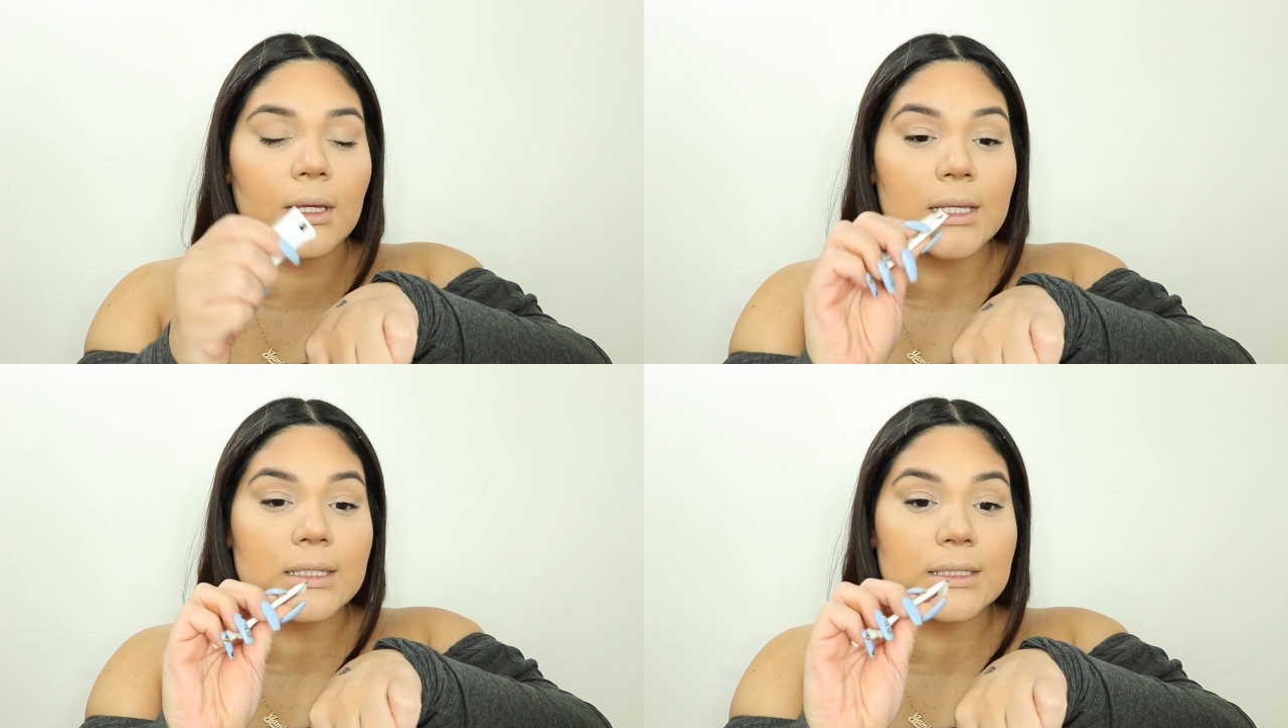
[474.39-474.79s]

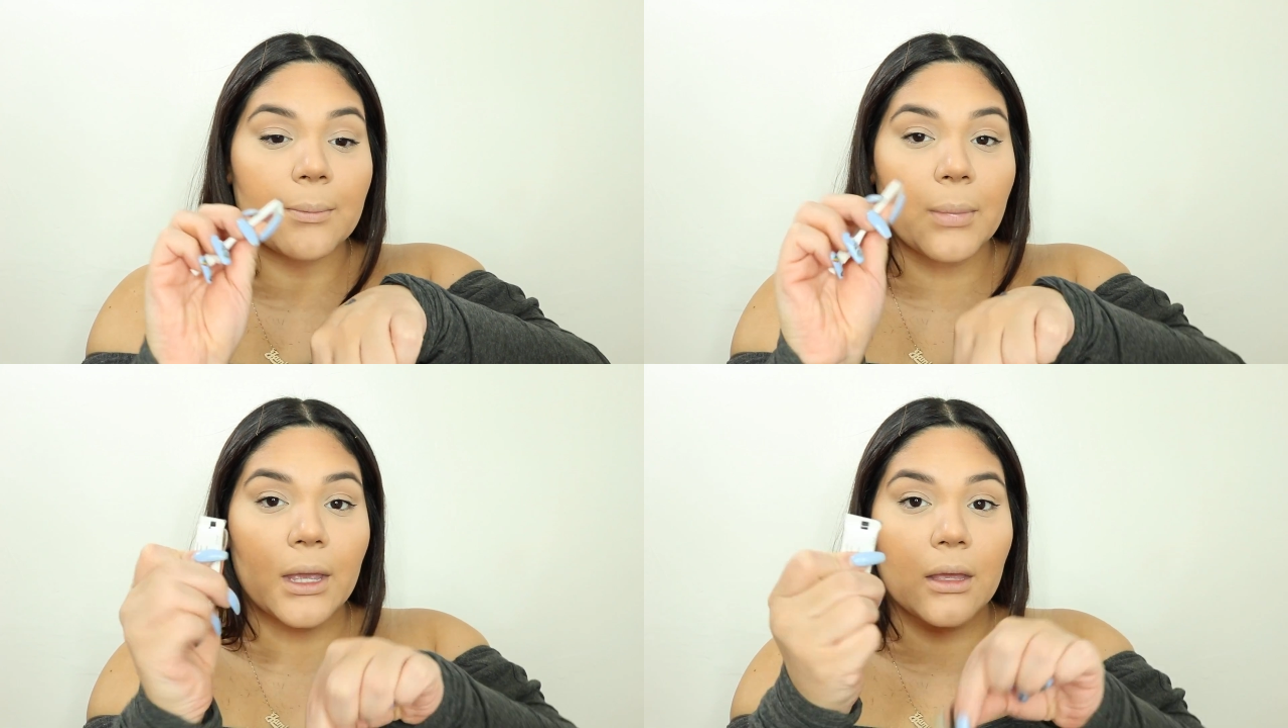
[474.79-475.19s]
and I
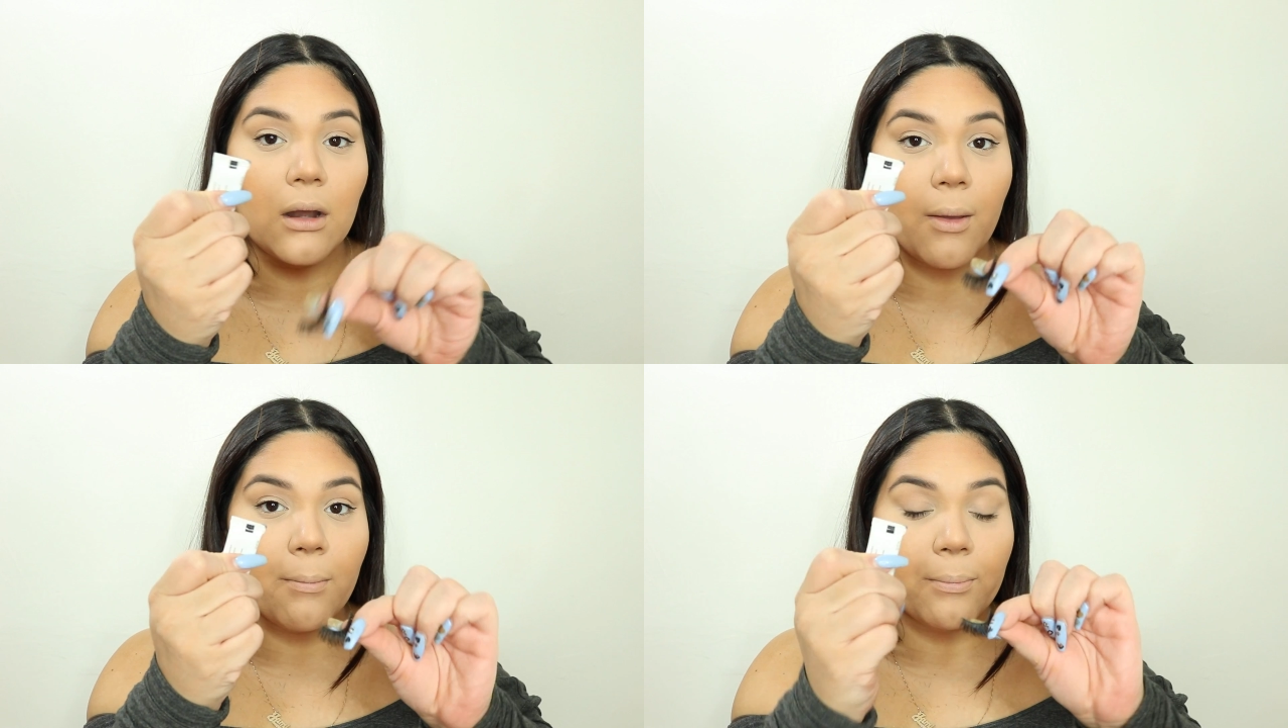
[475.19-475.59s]
pick it
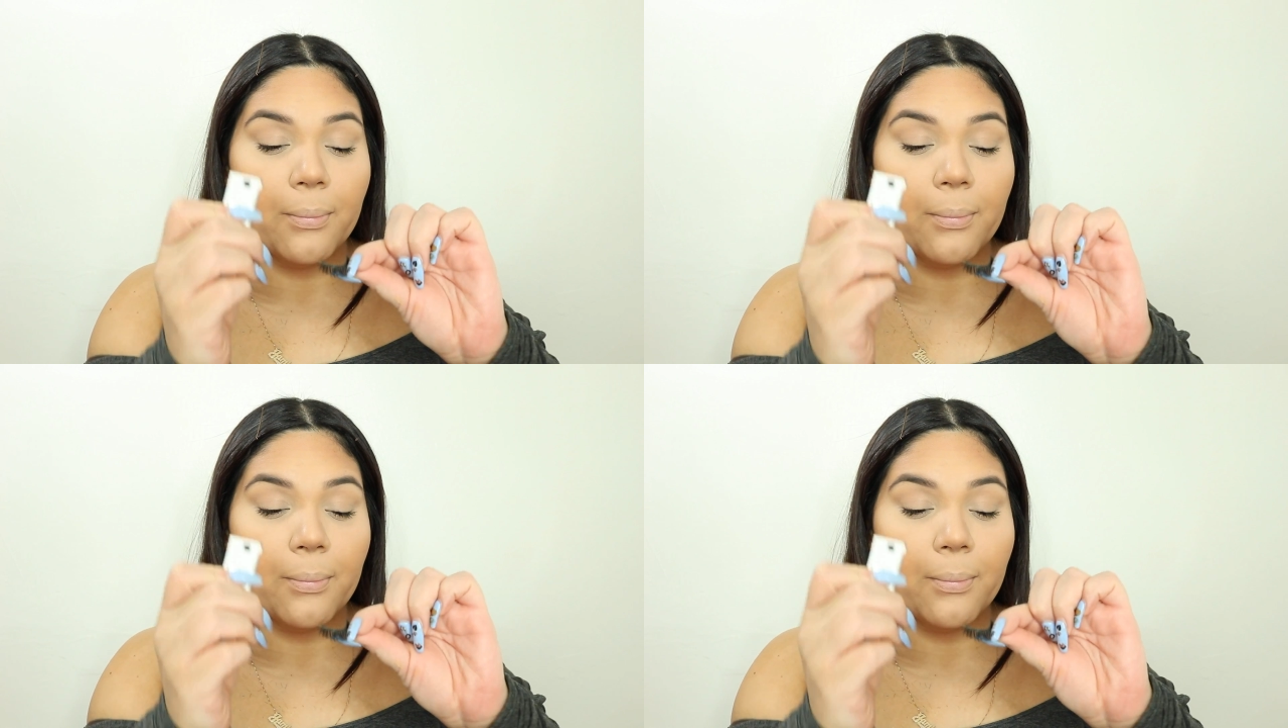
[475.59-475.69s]
up